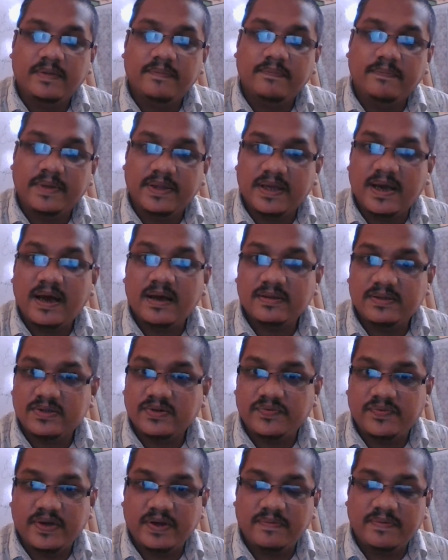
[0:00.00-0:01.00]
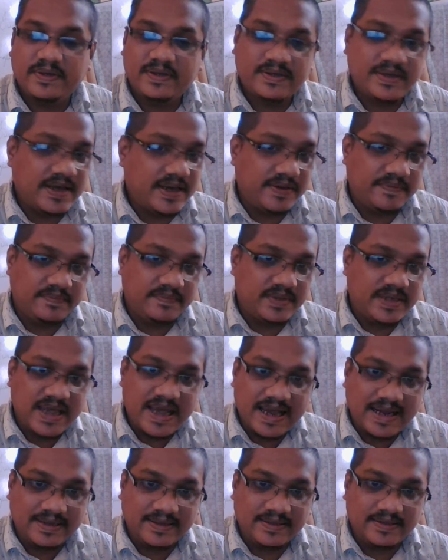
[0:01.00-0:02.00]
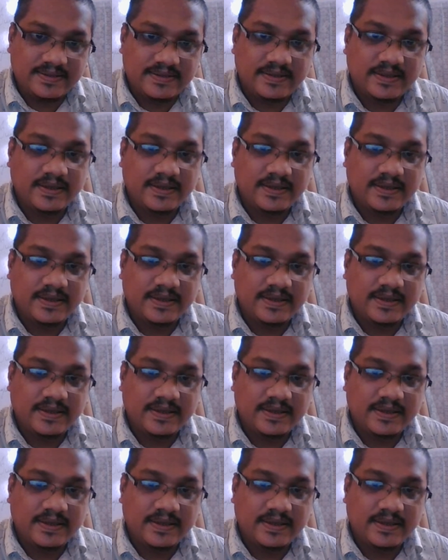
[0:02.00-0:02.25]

but the answer will be same 10.